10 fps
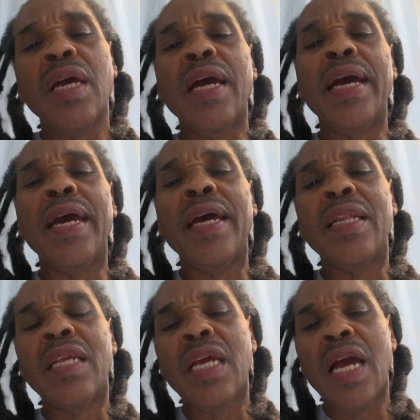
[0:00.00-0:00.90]

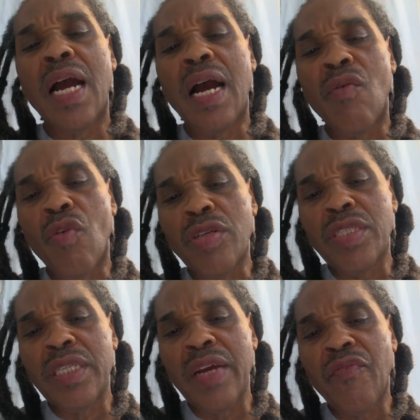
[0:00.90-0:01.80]
And I worked
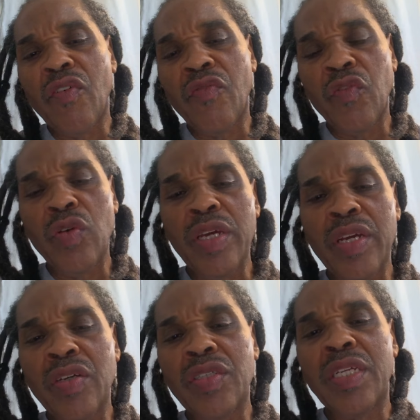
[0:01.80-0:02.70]
in there for a few
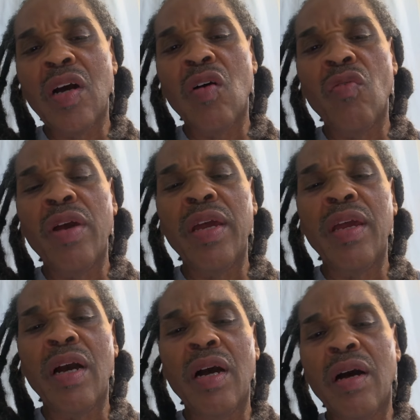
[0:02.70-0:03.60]
years, and I
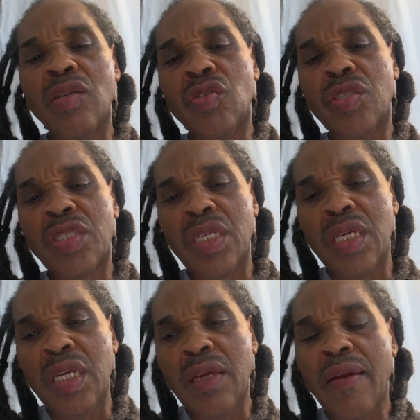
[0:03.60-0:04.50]
always uh, used to
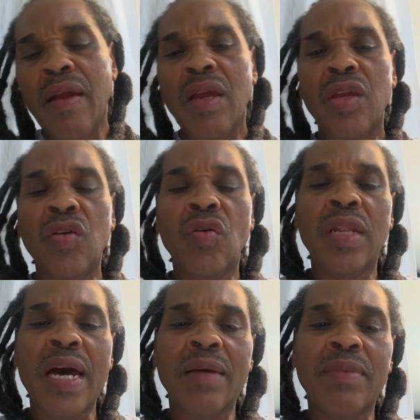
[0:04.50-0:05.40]
see, you know, a
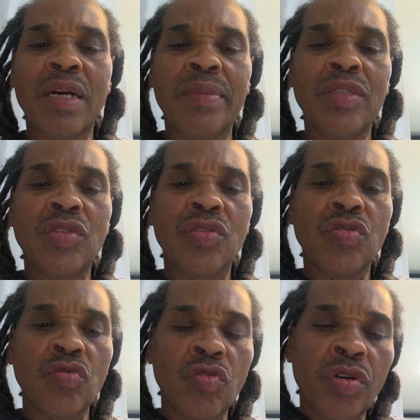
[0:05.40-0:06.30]
lot of them coming to the
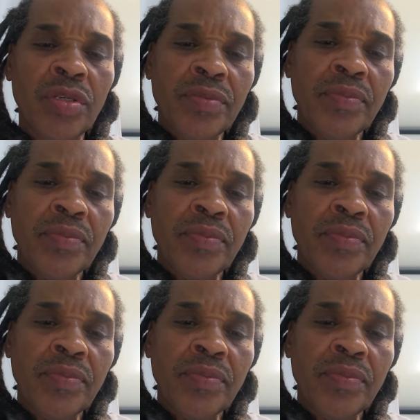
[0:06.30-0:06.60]
store,